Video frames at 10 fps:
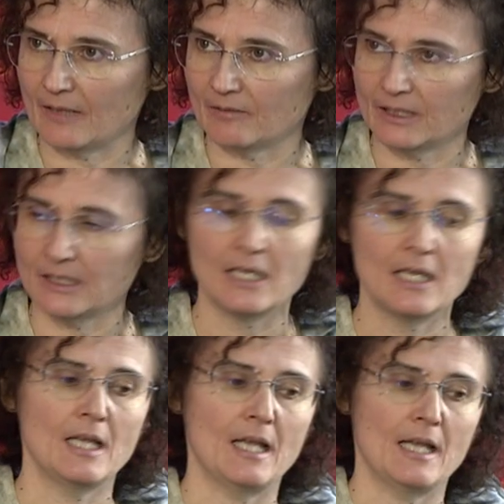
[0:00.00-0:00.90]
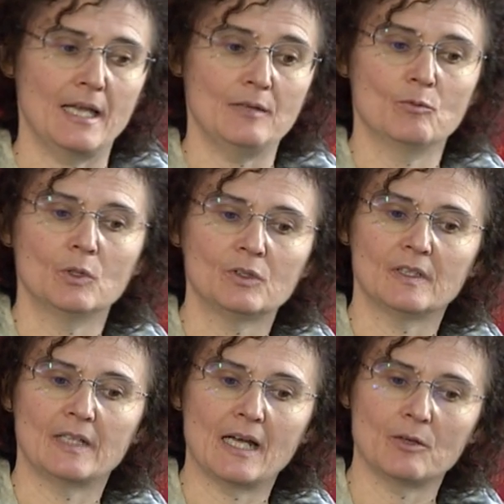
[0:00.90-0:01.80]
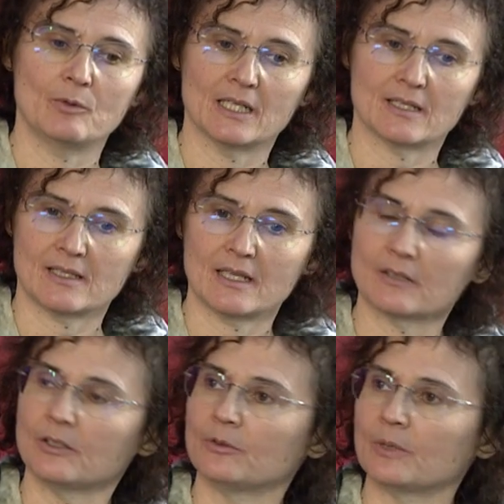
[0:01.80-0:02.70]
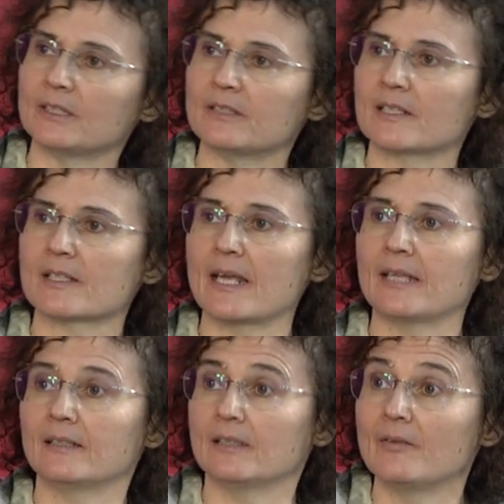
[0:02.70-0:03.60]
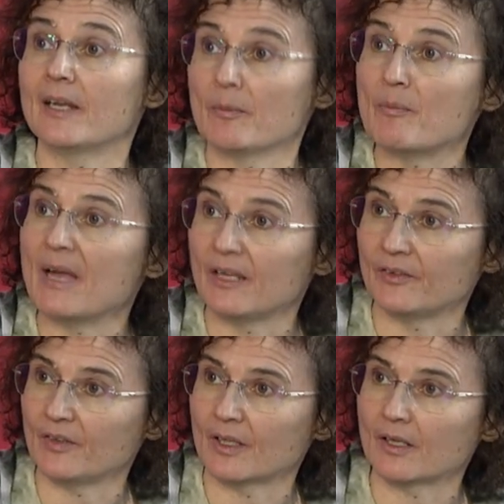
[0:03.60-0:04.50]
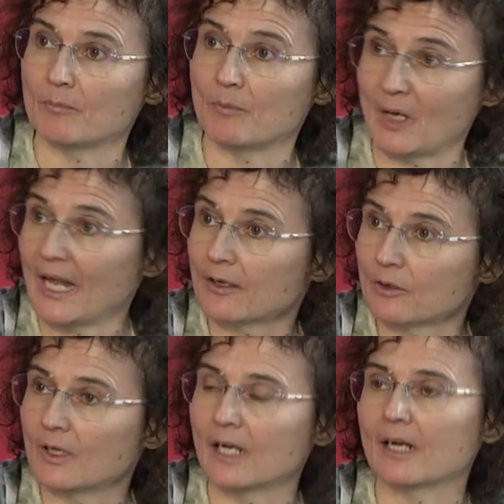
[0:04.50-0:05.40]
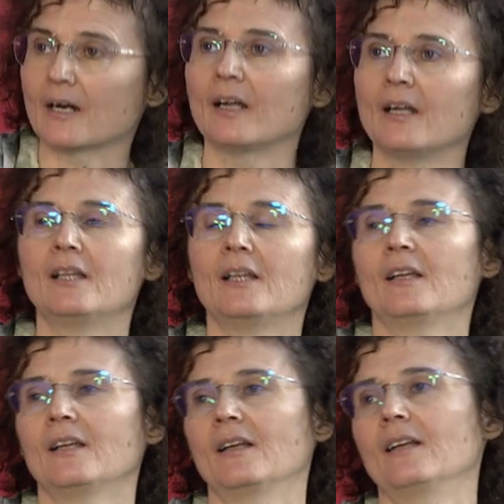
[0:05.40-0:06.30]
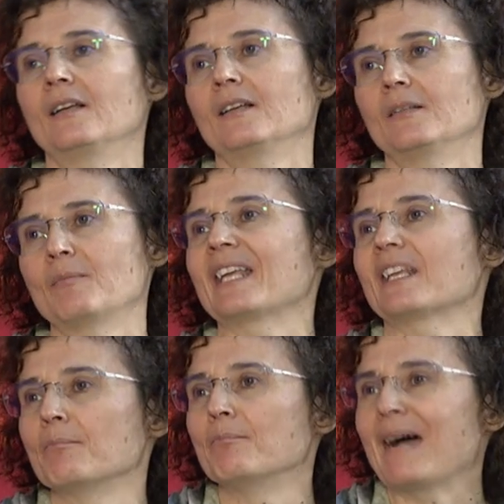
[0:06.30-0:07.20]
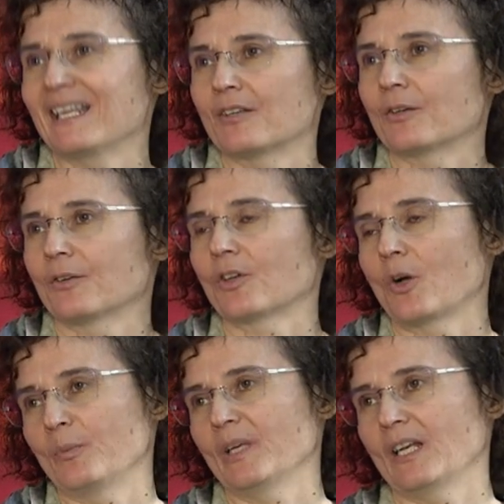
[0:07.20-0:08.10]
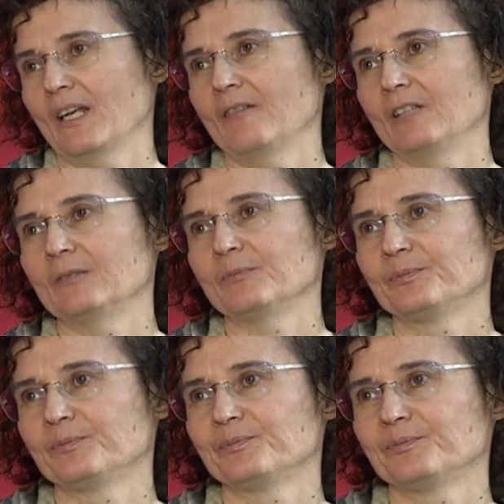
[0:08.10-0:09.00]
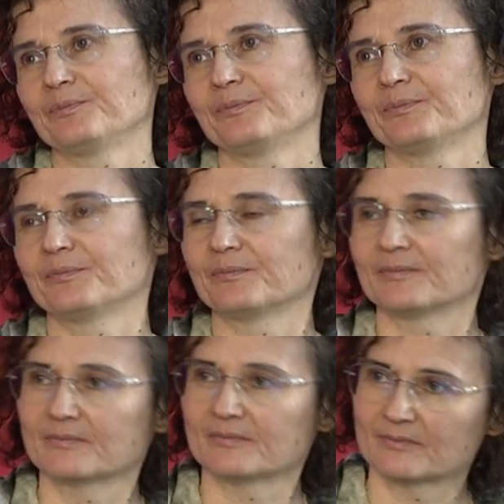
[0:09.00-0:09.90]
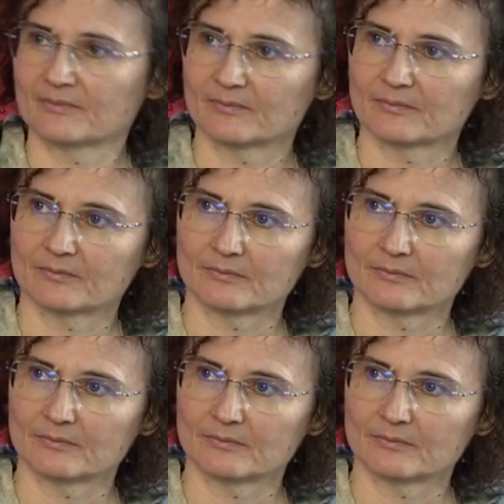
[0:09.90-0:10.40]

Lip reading: I knew from the beginning, I studied medicine, but I never wanted to be a physician. I knew that I wanted to study the brain and do research.